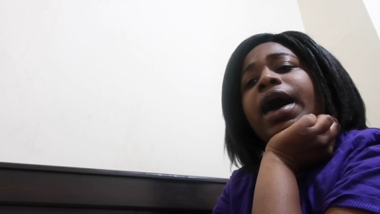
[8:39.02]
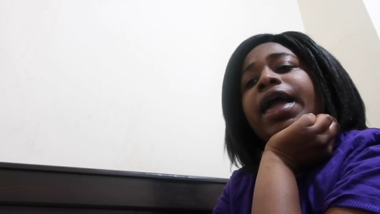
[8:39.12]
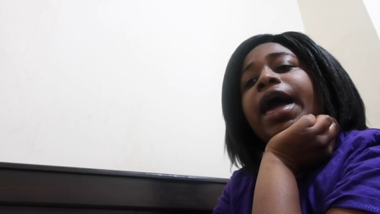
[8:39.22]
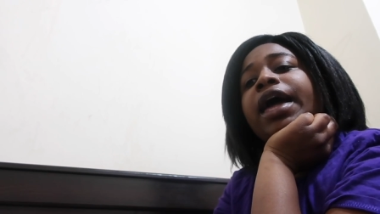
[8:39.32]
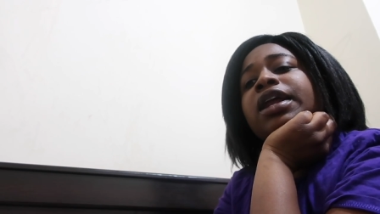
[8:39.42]
I
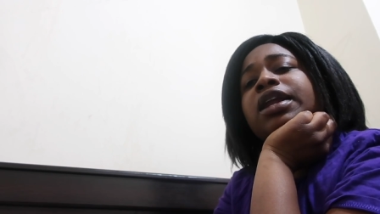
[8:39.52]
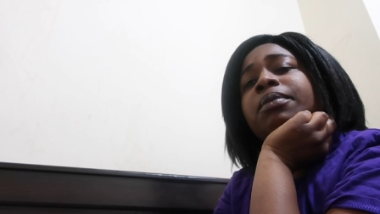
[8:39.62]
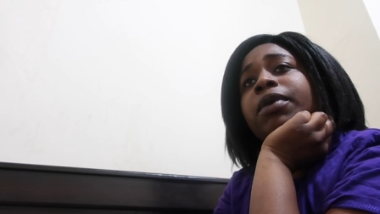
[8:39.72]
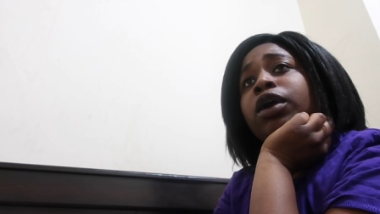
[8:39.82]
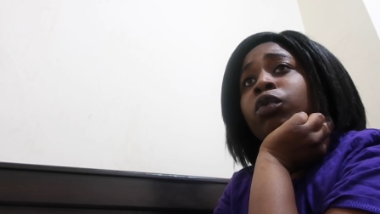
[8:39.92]
had it
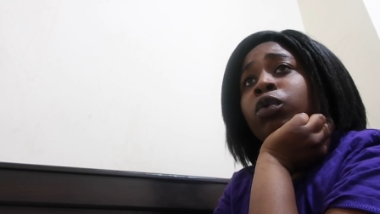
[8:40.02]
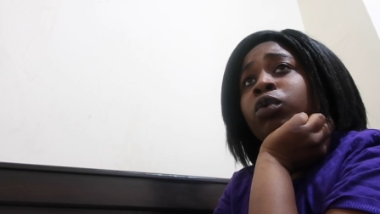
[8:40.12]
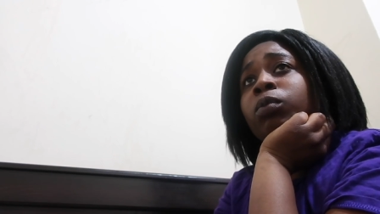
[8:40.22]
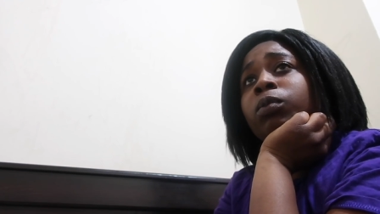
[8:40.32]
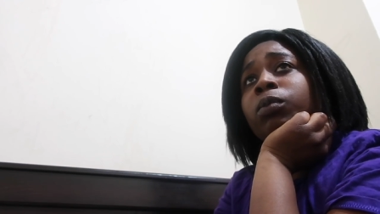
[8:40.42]
in my
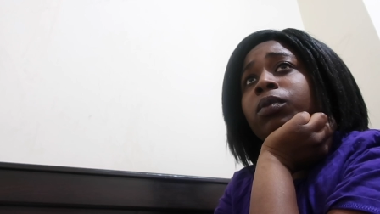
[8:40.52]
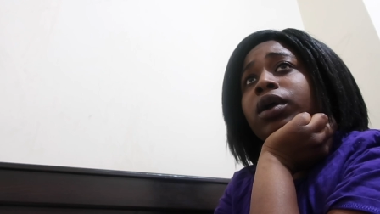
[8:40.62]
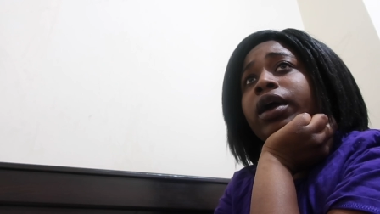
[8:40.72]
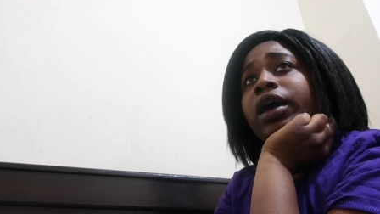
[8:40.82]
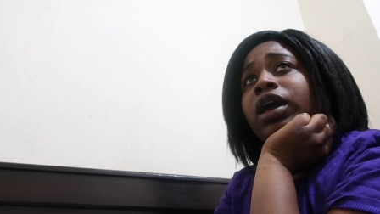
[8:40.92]
room
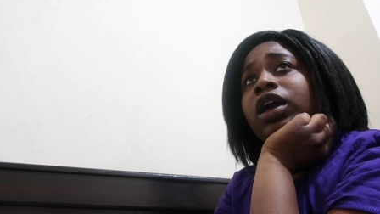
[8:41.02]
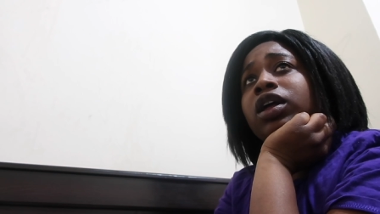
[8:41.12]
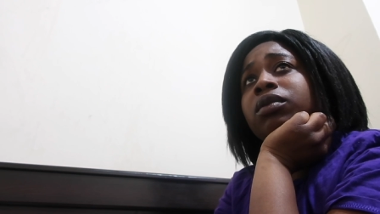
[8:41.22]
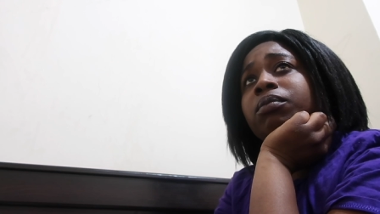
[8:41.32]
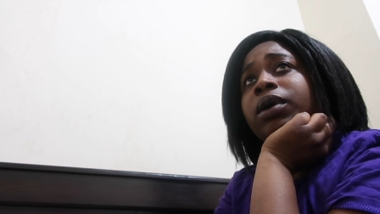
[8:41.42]

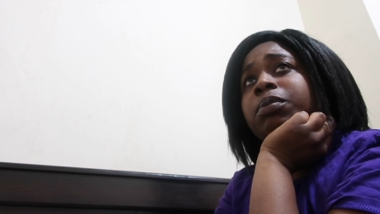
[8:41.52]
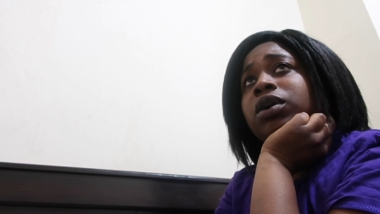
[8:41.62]
and my